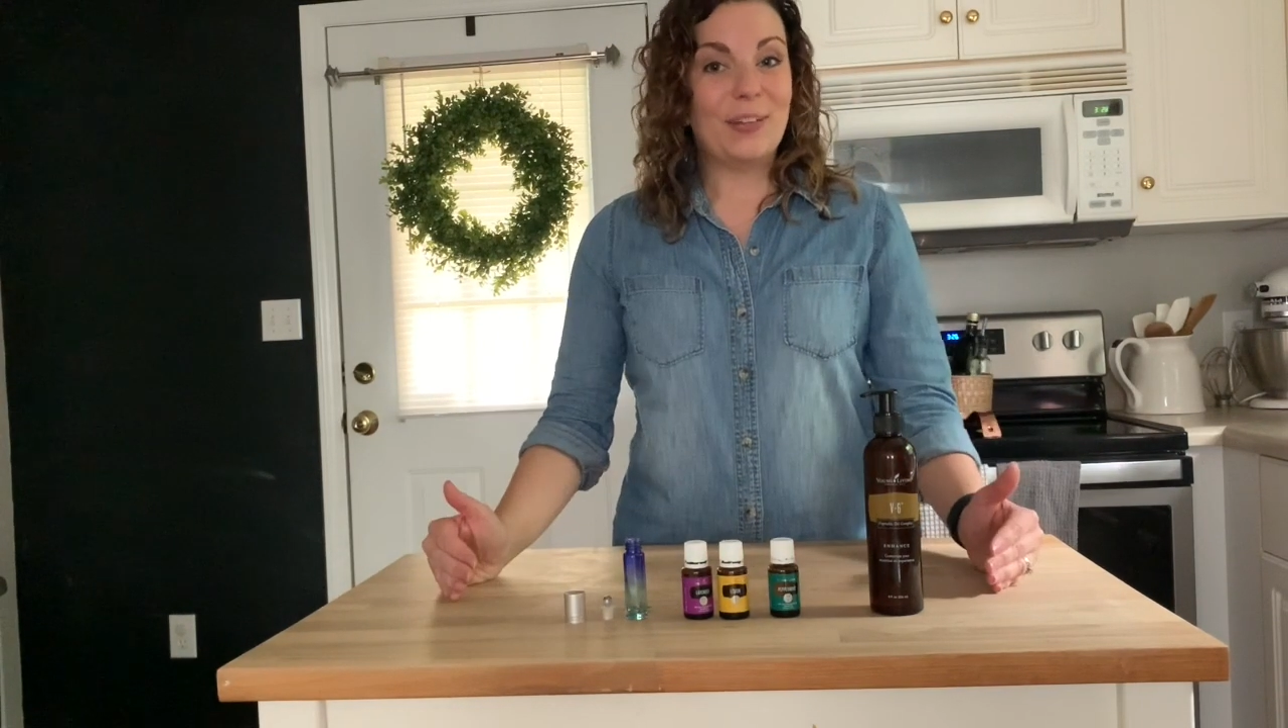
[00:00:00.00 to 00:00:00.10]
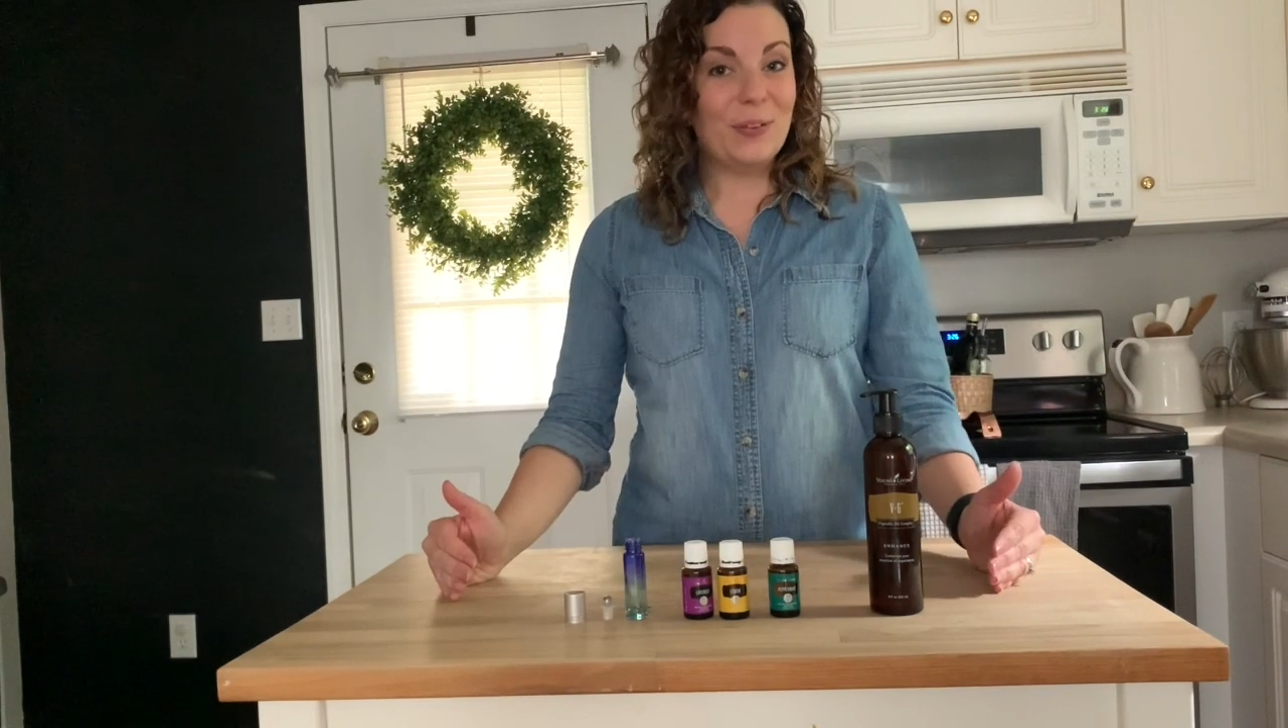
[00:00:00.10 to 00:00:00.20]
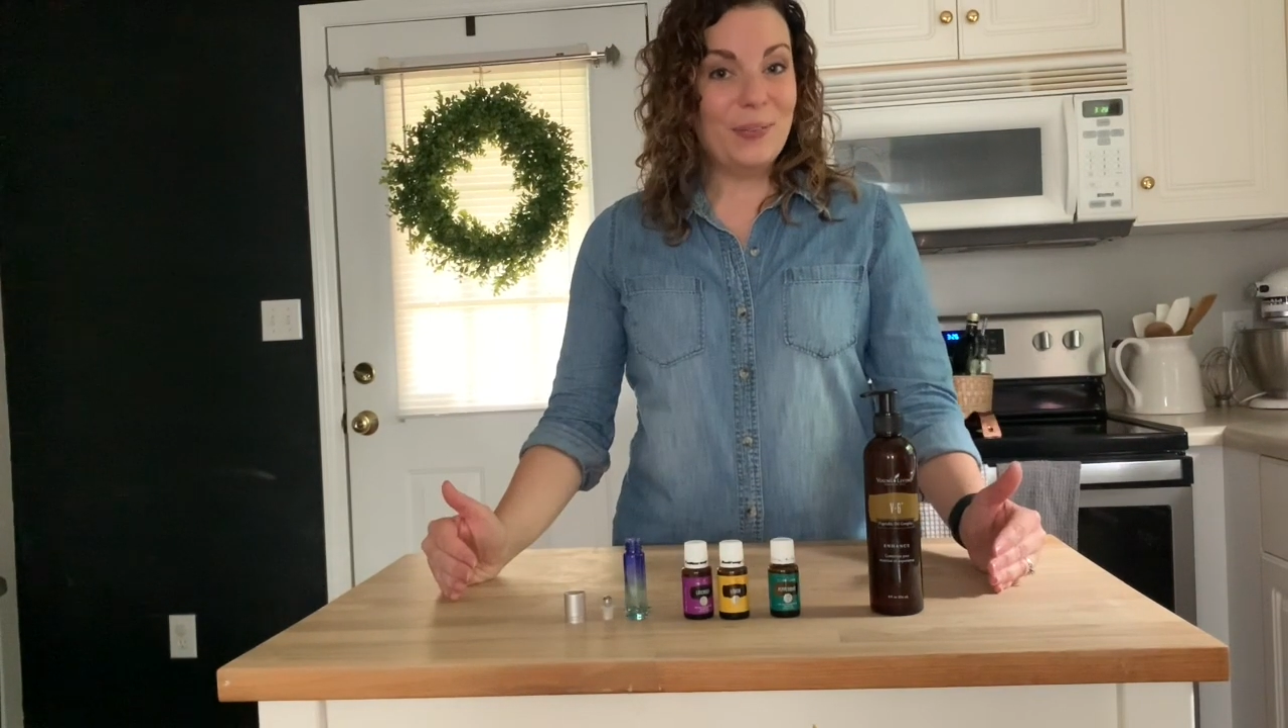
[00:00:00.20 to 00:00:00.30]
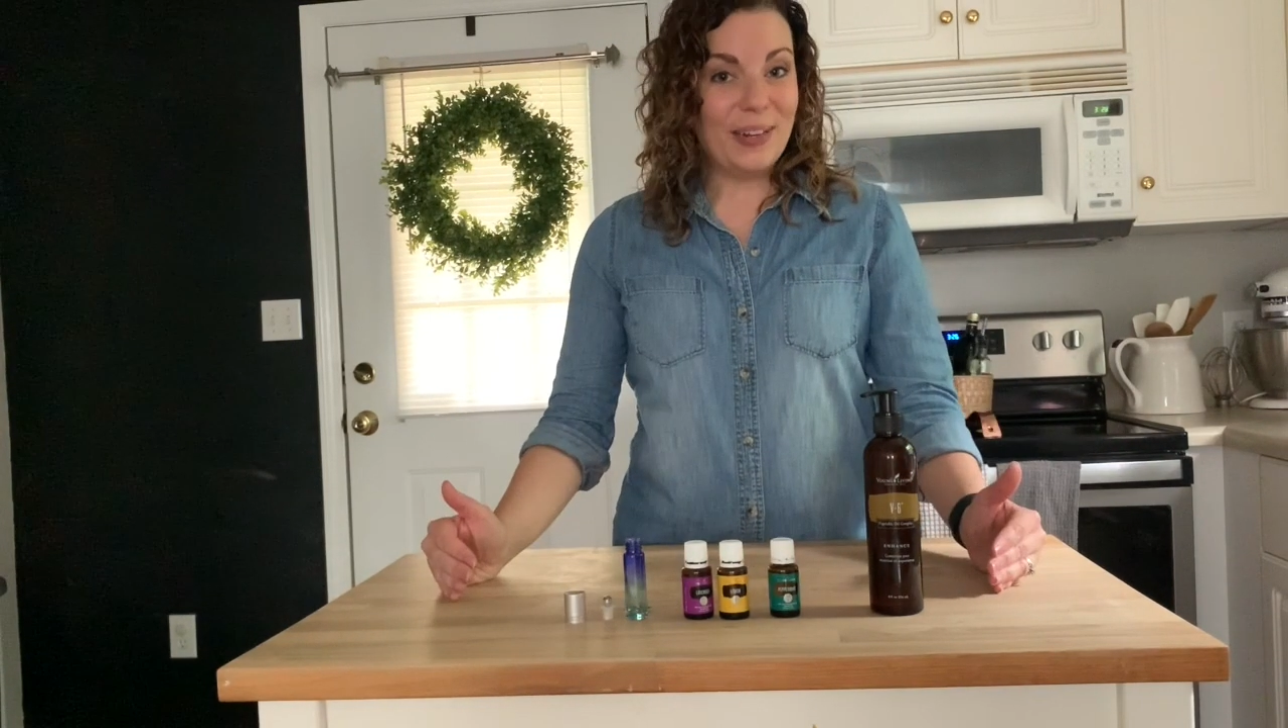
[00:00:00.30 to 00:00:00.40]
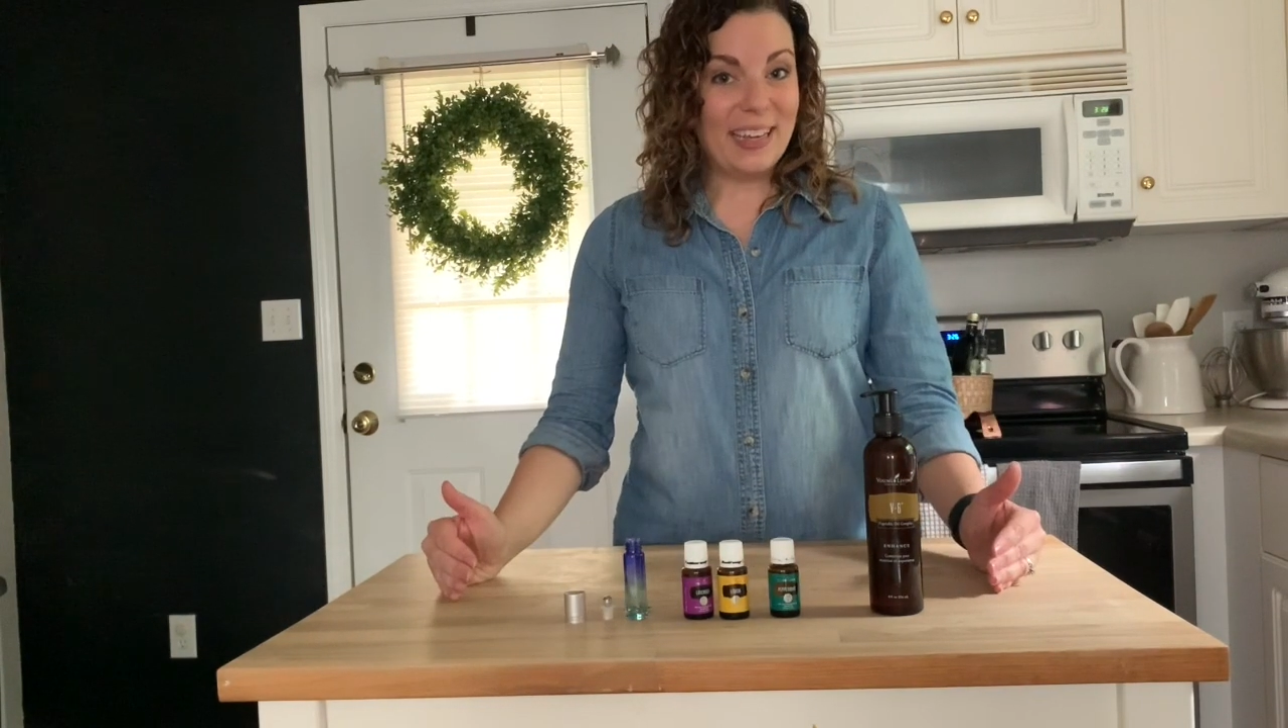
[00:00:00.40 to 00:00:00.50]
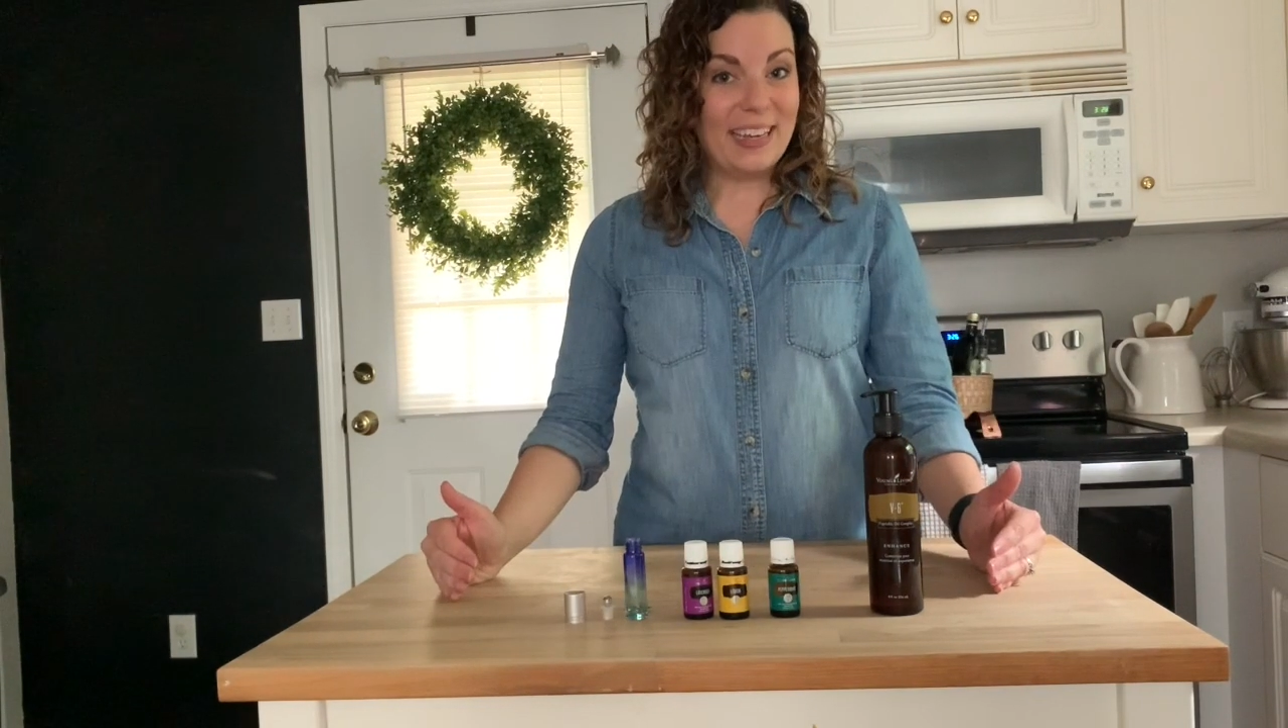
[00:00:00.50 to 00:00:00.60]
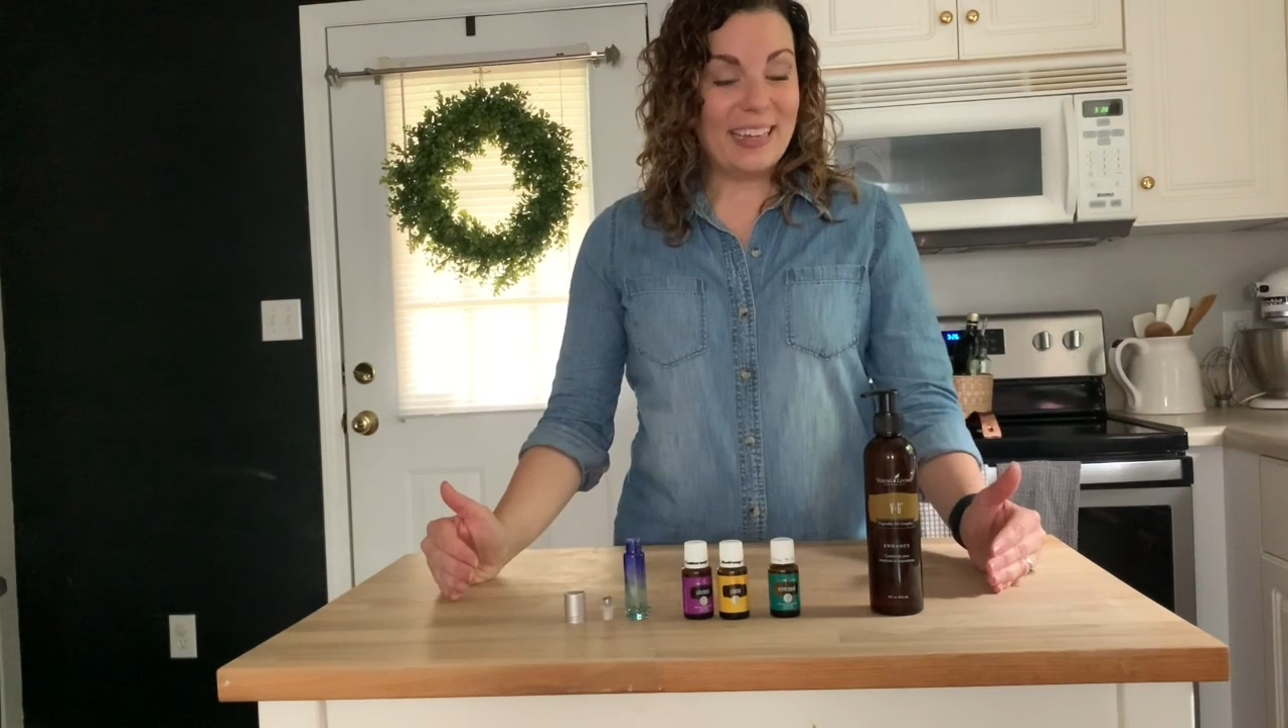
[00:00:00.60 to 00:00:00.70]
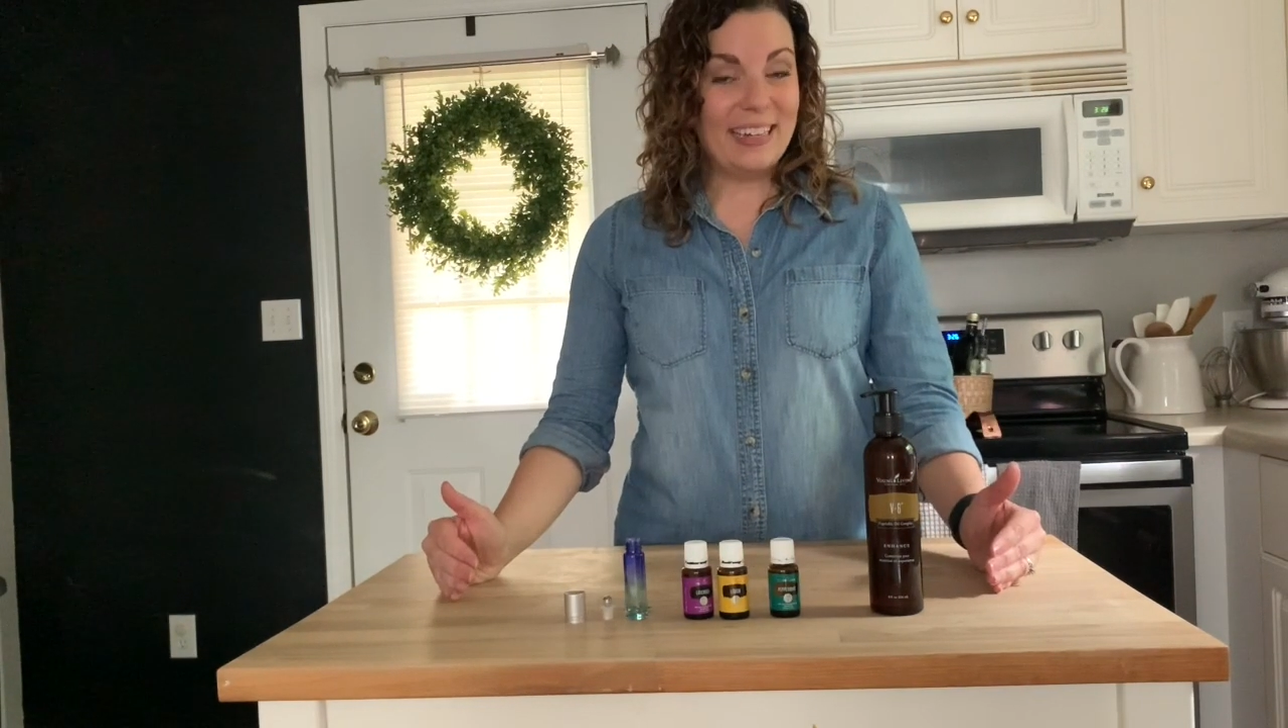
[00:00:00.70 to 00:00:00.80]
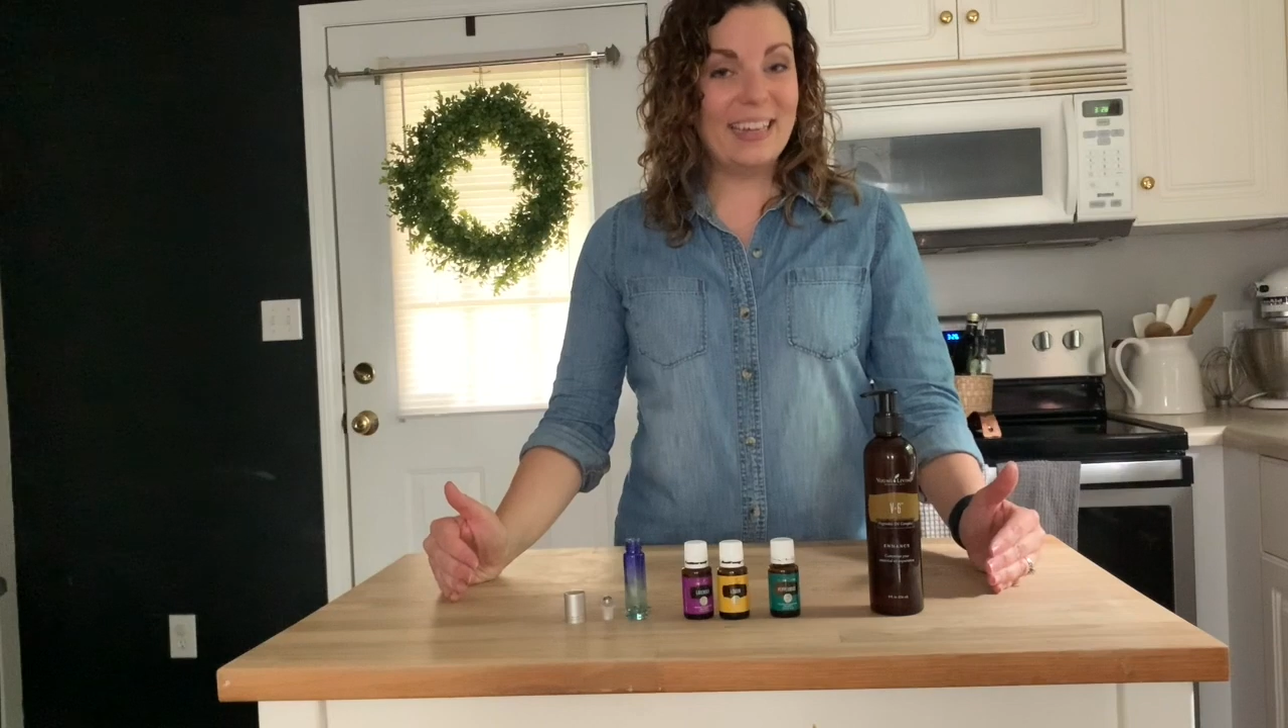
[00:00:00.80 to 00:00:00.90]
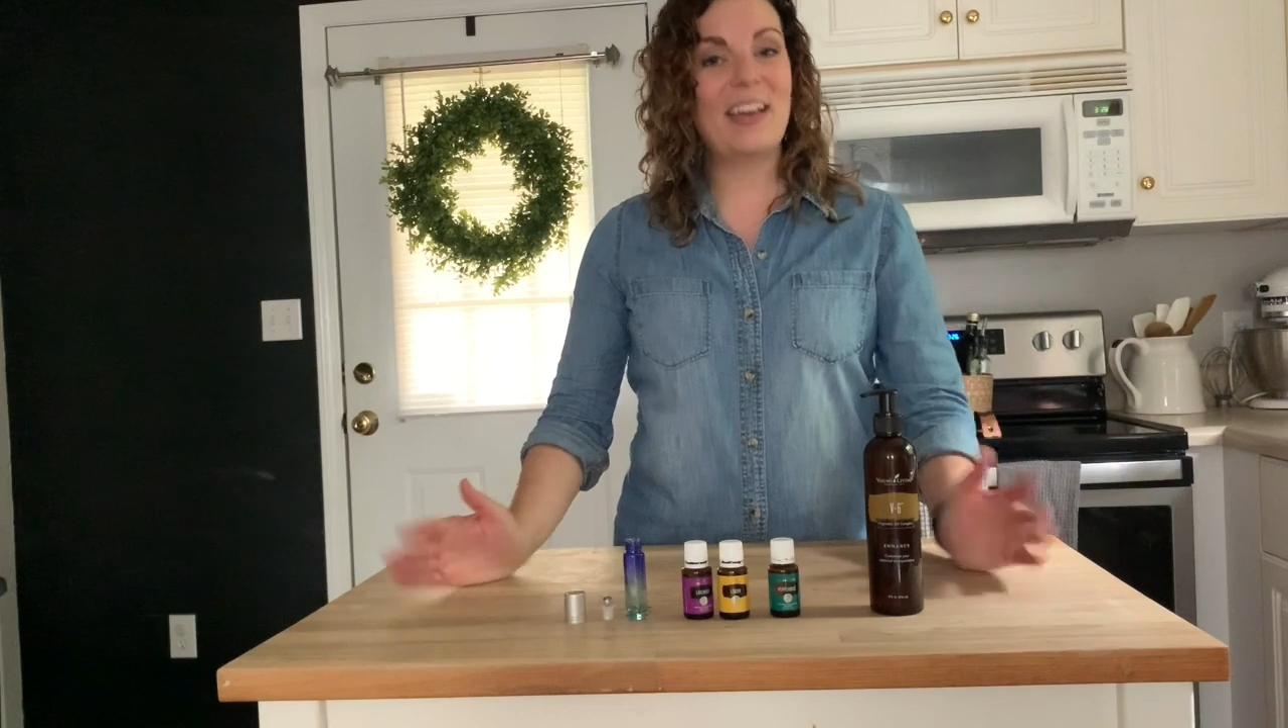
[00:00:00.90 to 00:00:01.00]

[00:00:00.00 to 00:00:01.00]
you need